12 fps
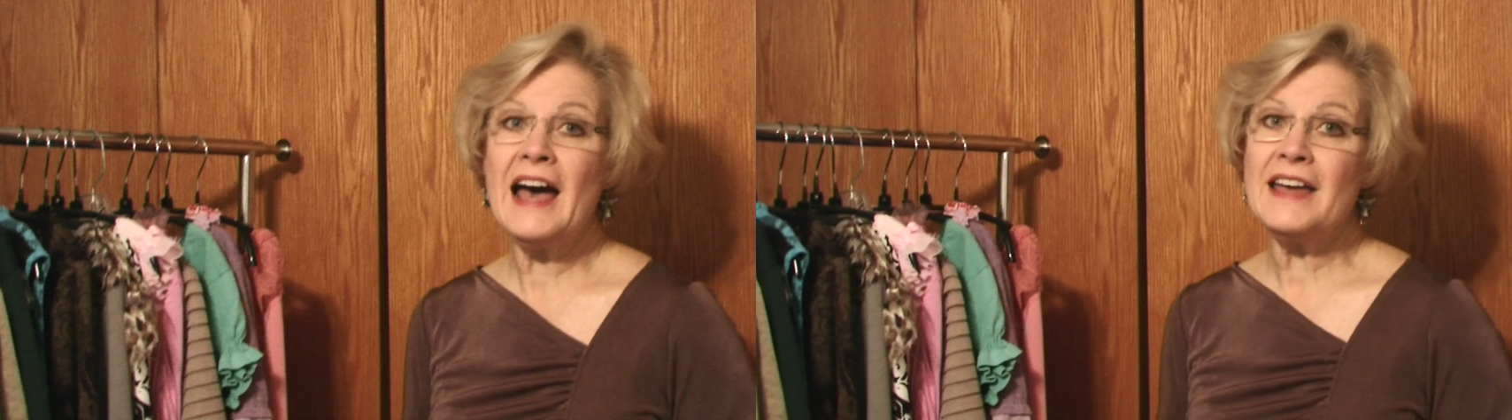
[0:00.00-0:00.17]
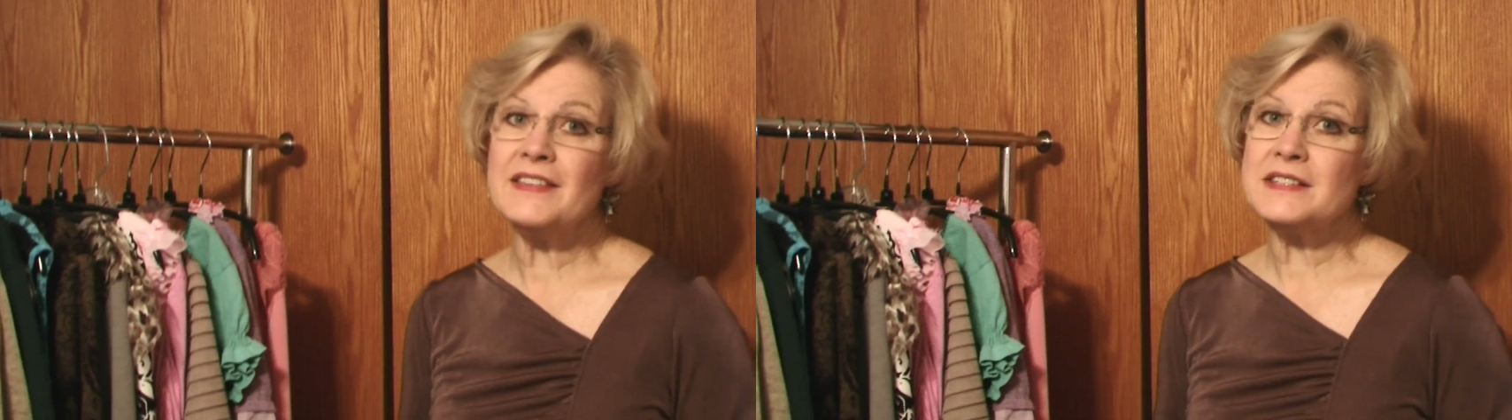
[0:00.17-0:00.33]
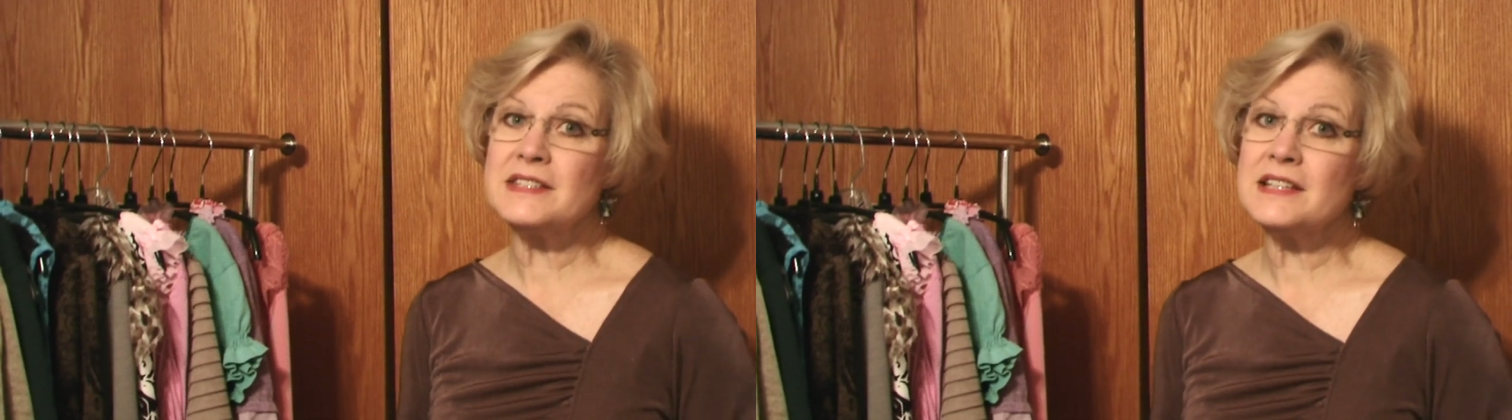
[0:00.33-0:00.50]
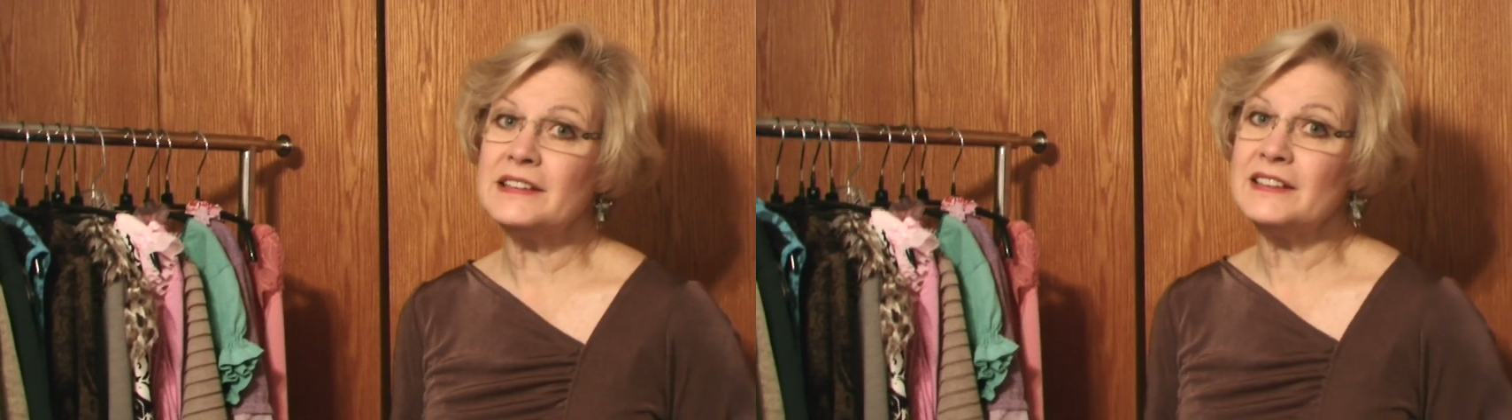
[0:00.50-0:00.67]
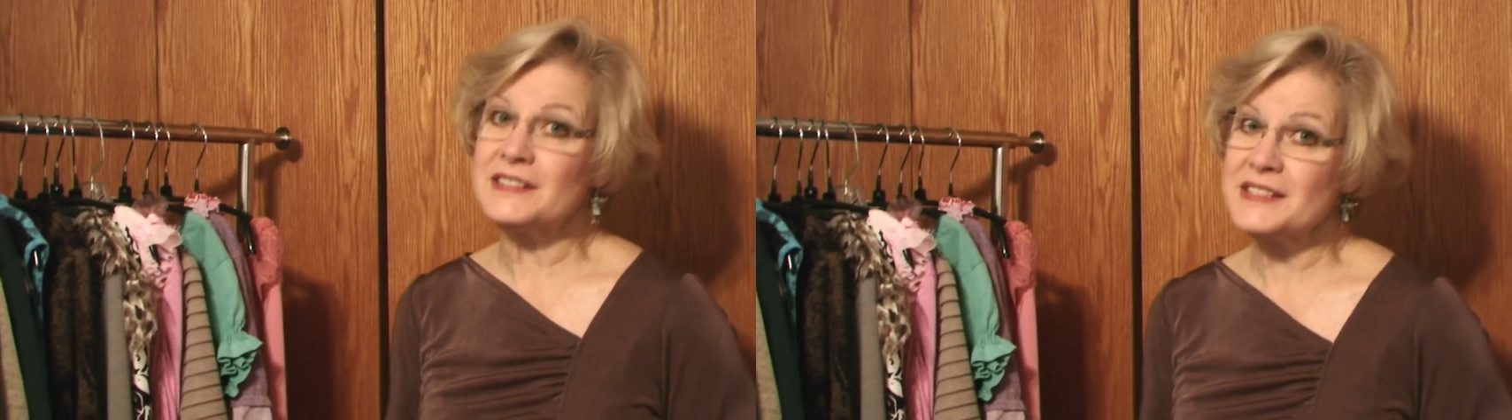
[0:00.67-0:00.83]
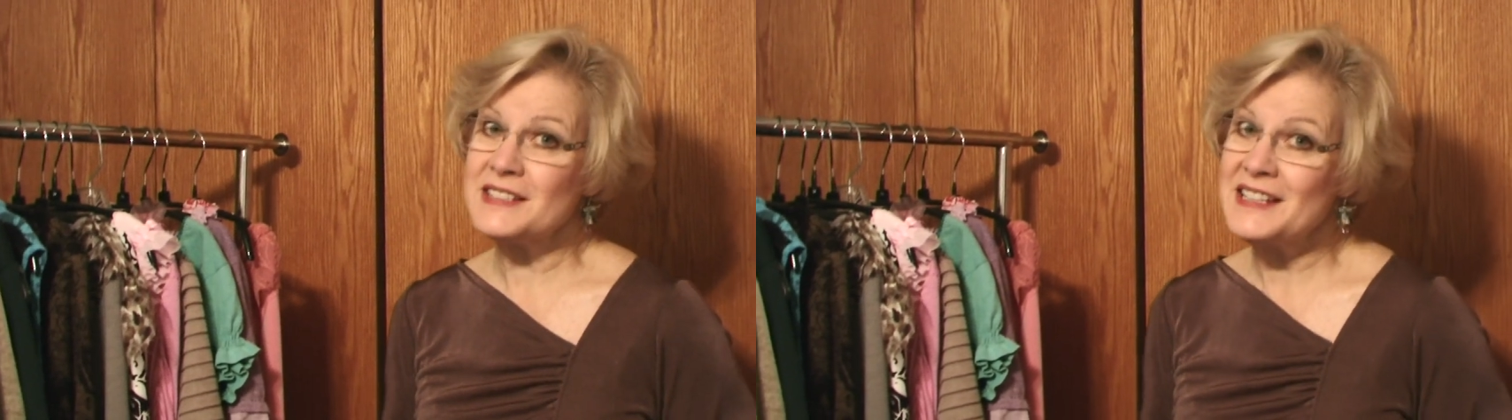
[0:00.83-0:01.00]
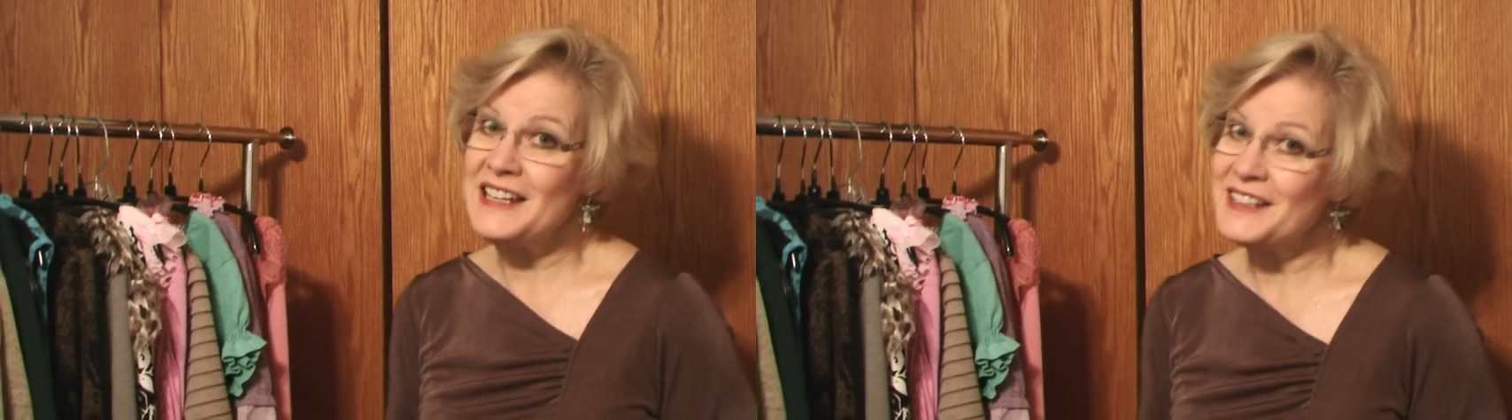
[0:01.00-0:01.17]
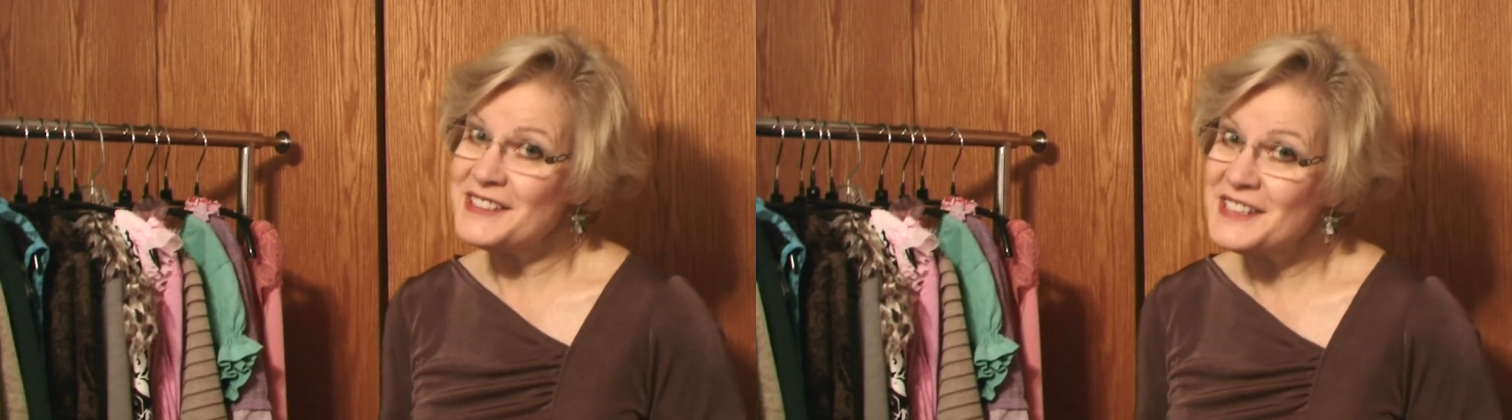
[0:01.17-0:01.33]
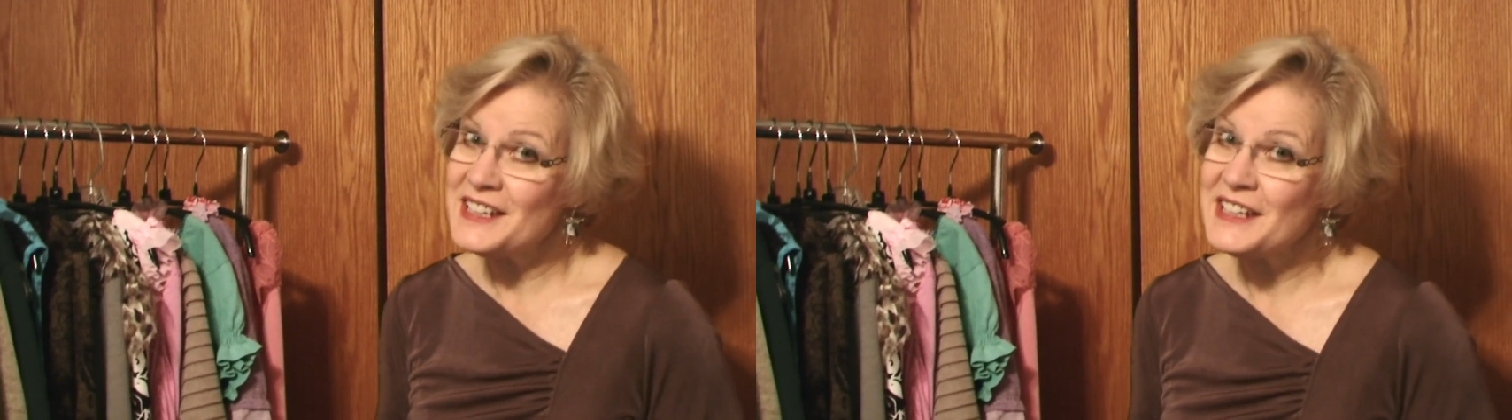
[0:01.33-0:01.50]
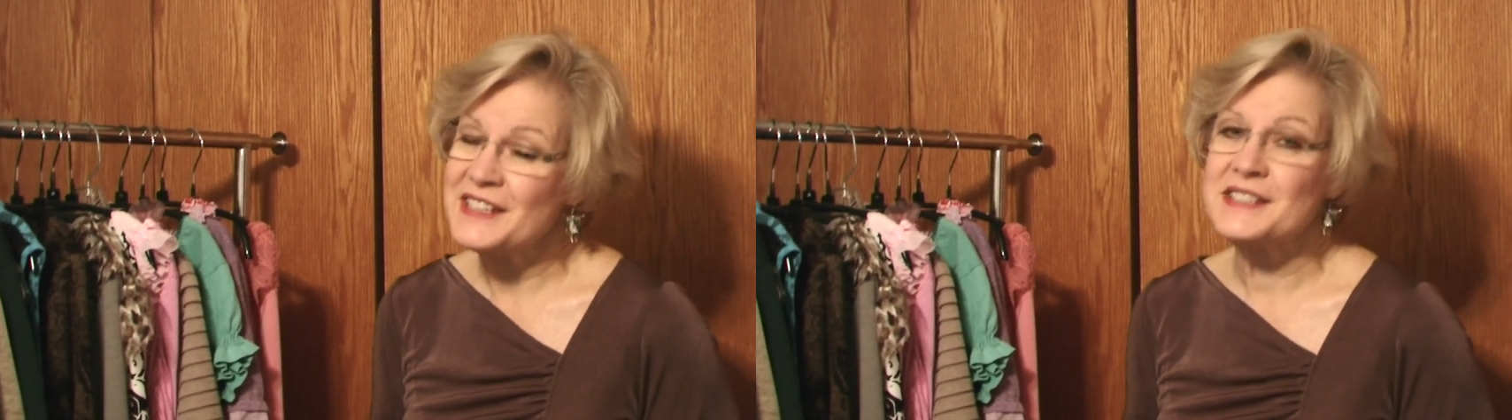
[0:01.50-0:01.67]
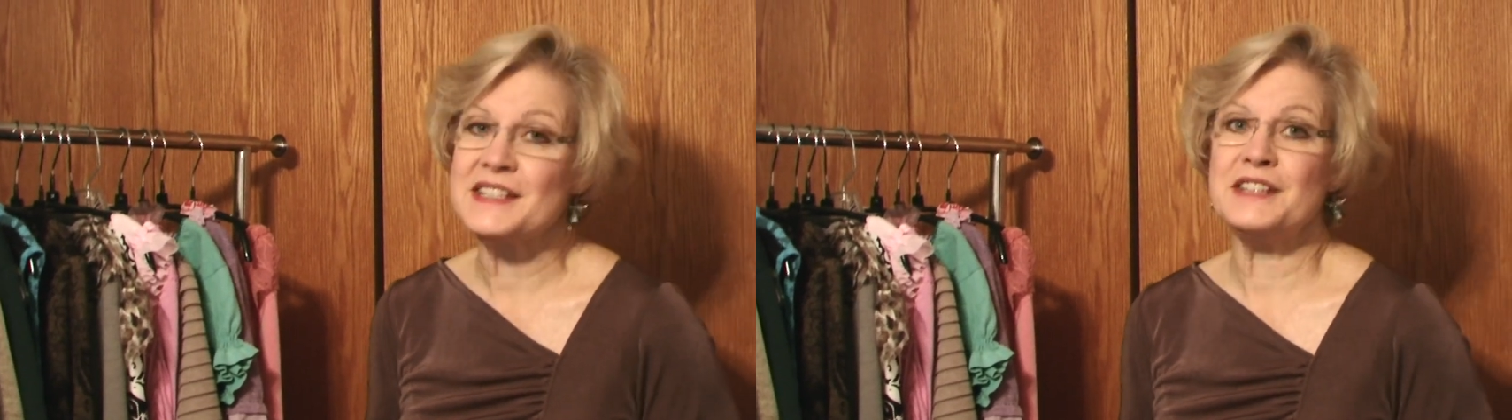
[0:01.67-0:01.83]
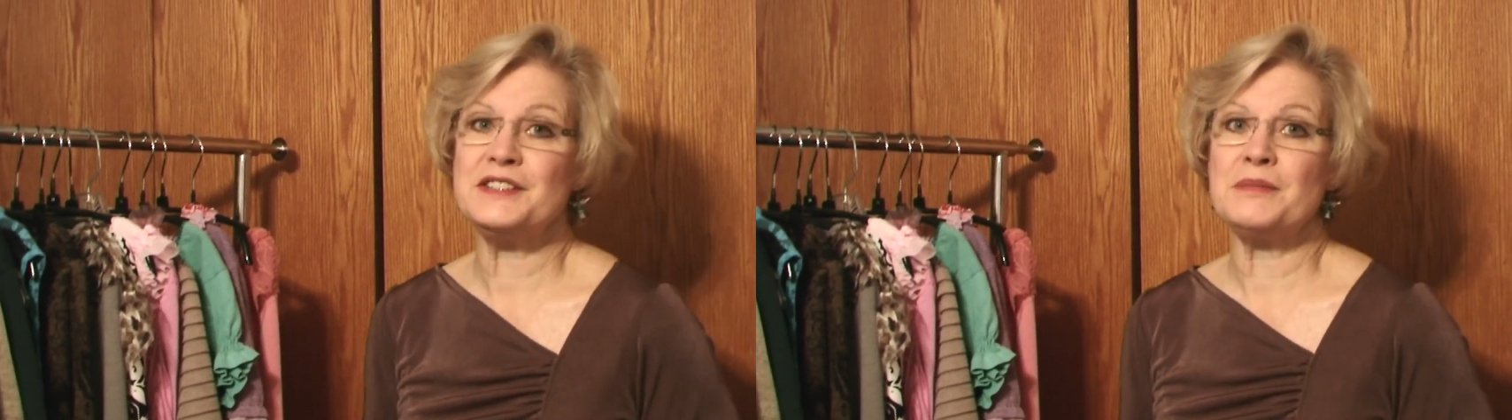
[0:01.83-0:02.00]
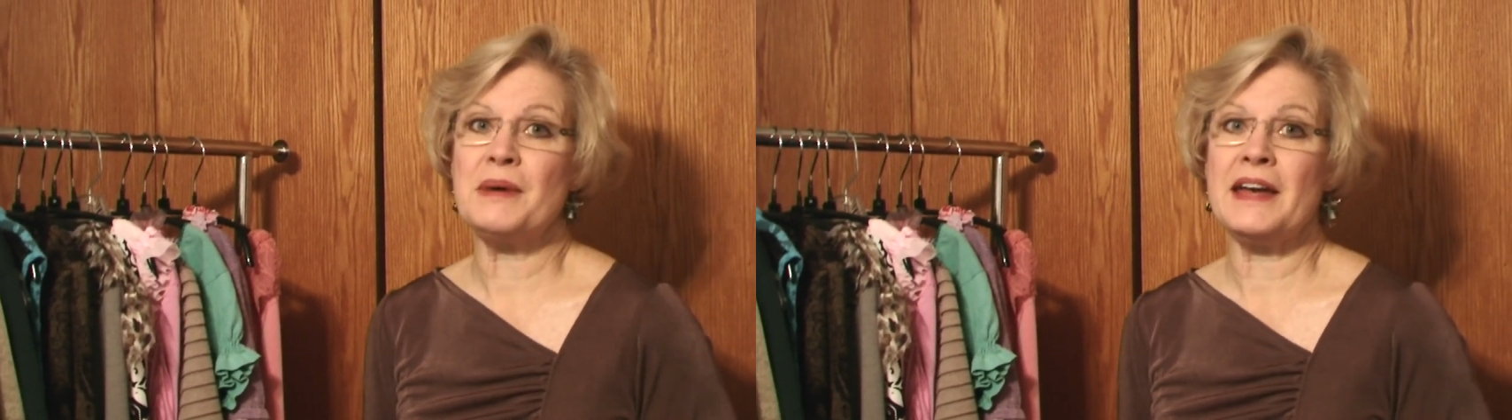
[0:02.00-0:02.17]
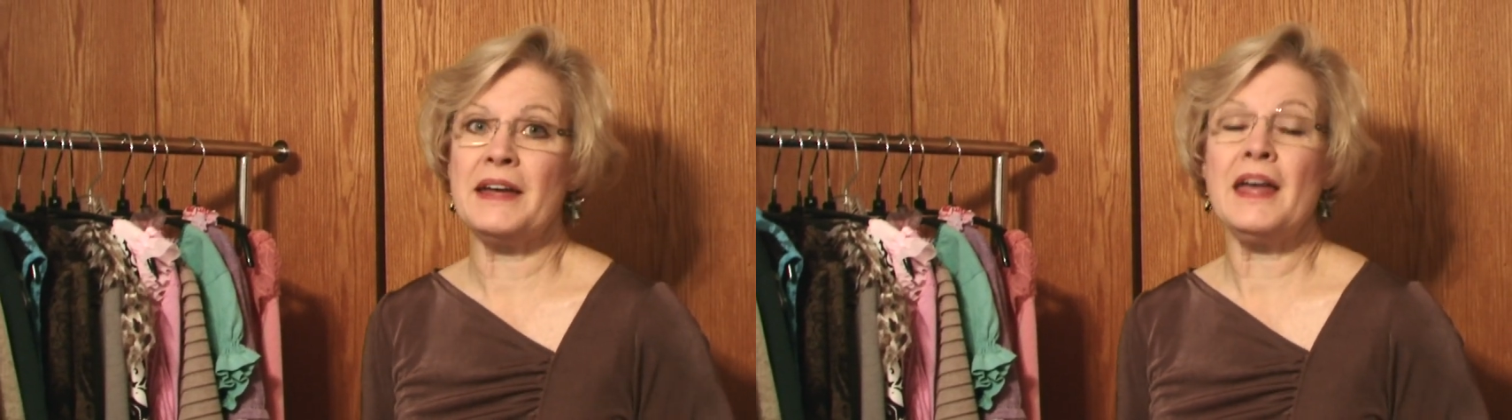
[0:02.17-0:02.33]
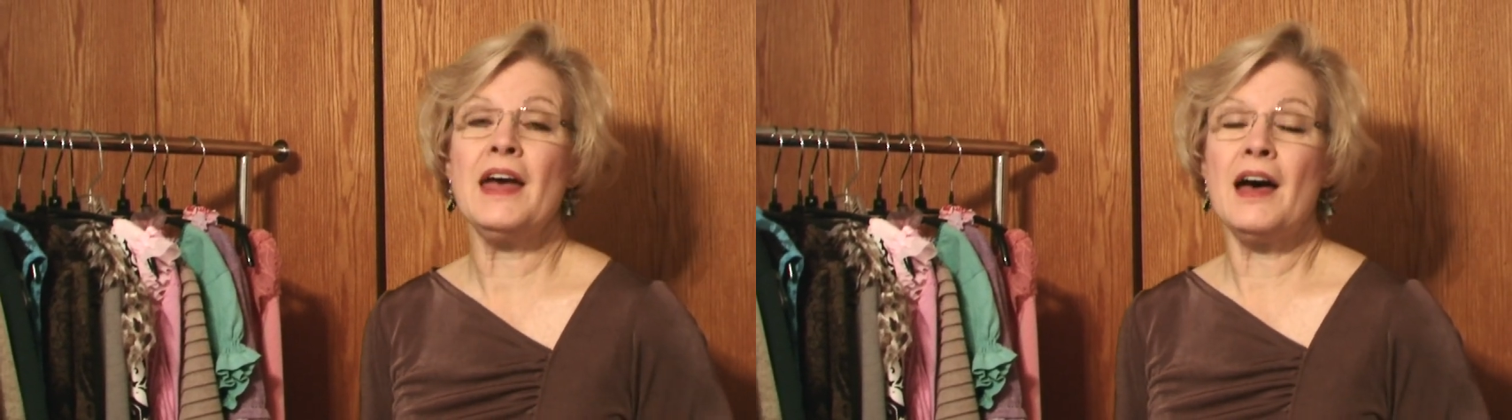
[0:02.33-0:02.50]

Hi, this is a little sneak tease into my